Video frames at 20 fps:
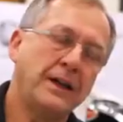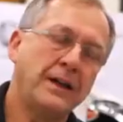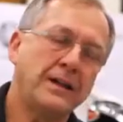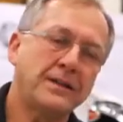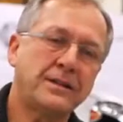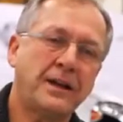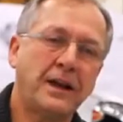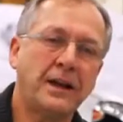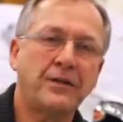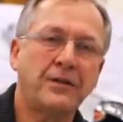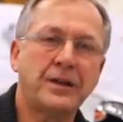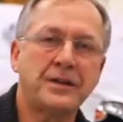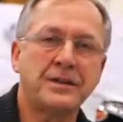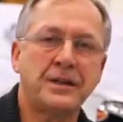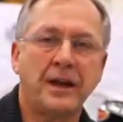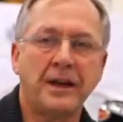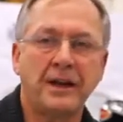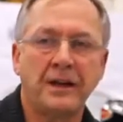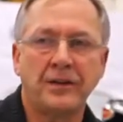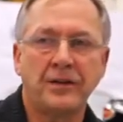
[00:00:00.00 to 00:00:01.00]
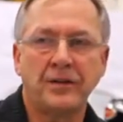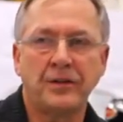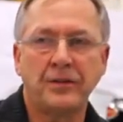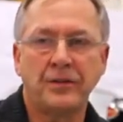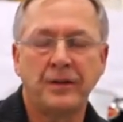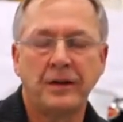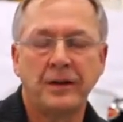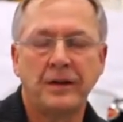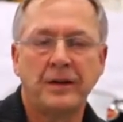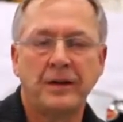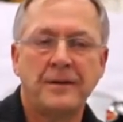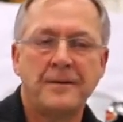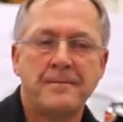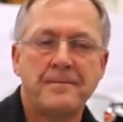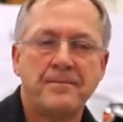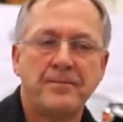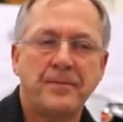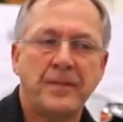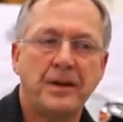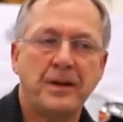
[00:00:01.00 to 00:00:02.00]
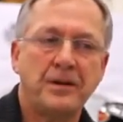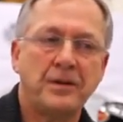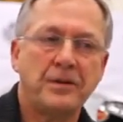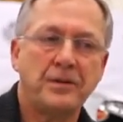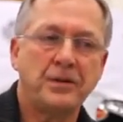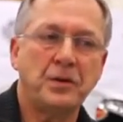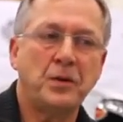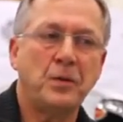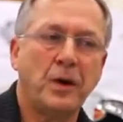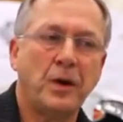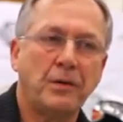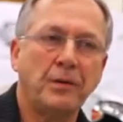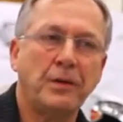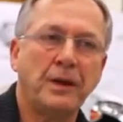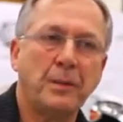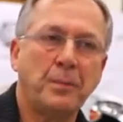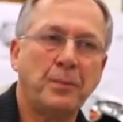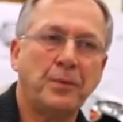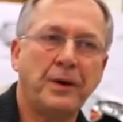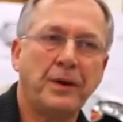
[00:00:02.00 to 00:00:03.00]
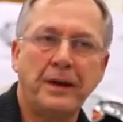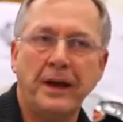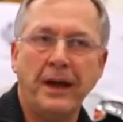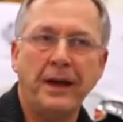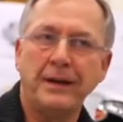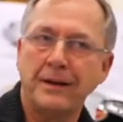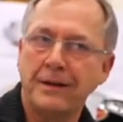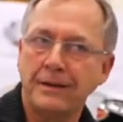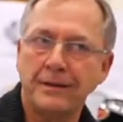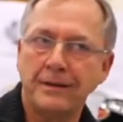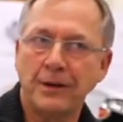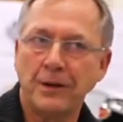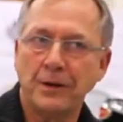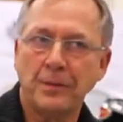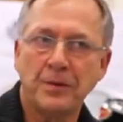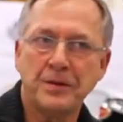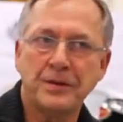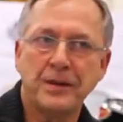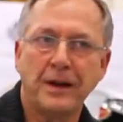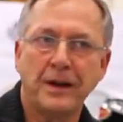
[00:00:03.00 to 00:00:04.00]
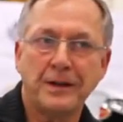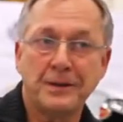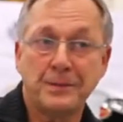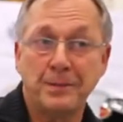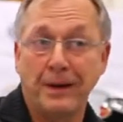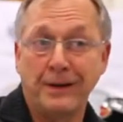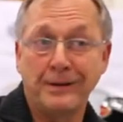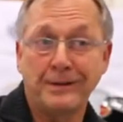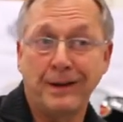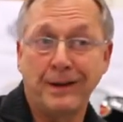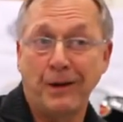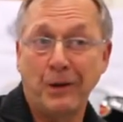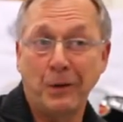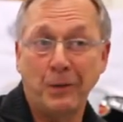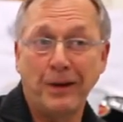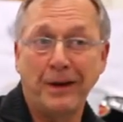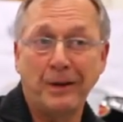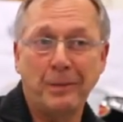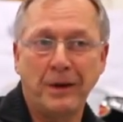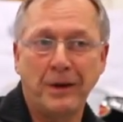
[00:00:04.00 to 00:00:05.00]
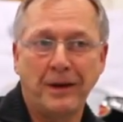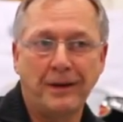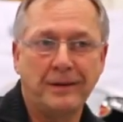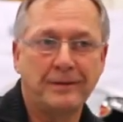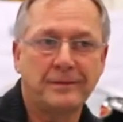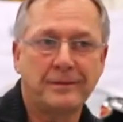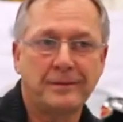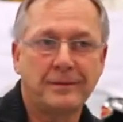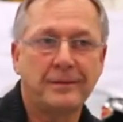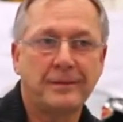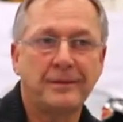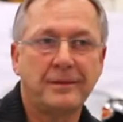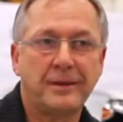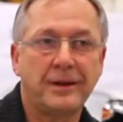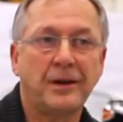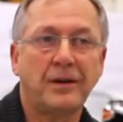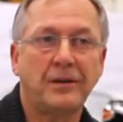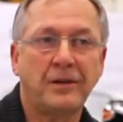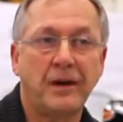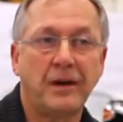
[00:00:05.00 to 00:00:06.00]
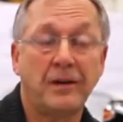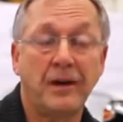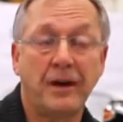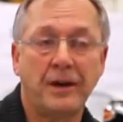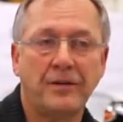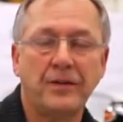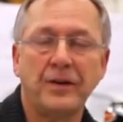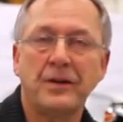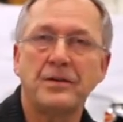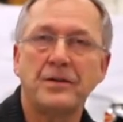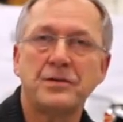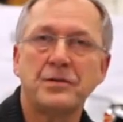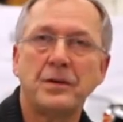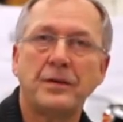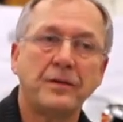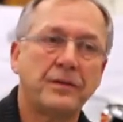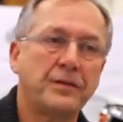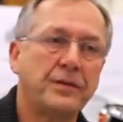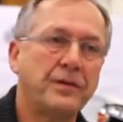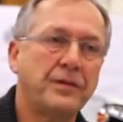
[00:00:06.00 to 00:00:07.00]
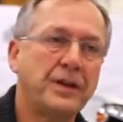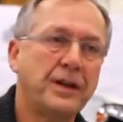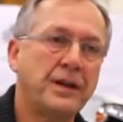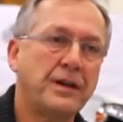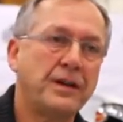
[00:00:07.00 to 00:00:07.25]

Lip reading: it's kind of exciting to do what really predated, the Mercedes-Benz gull wing by, a lot of years, 12 or 15